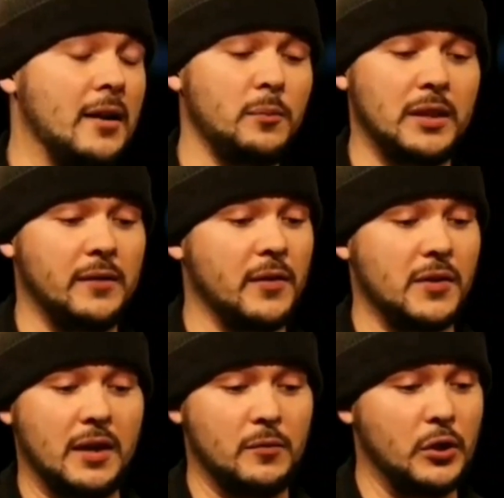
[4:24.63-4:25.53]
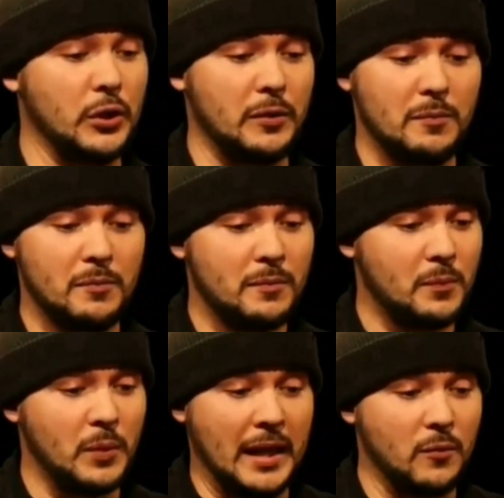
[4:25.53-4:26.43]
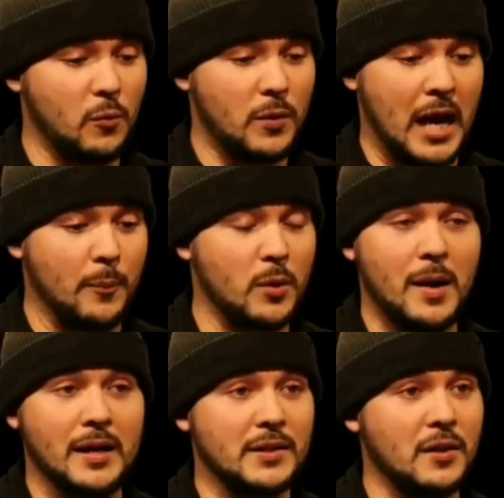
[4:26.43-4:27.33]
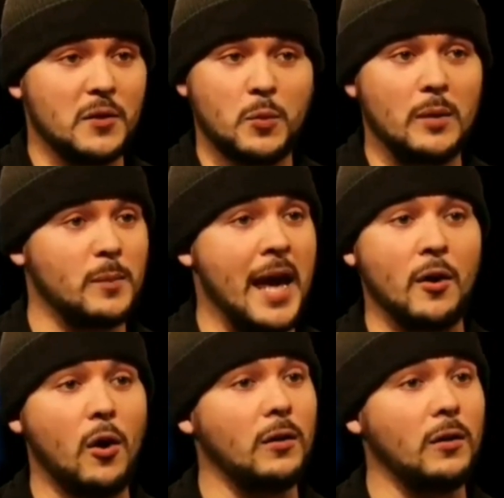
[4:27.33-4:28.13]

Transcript: believe there's a good compromise to this problem at all.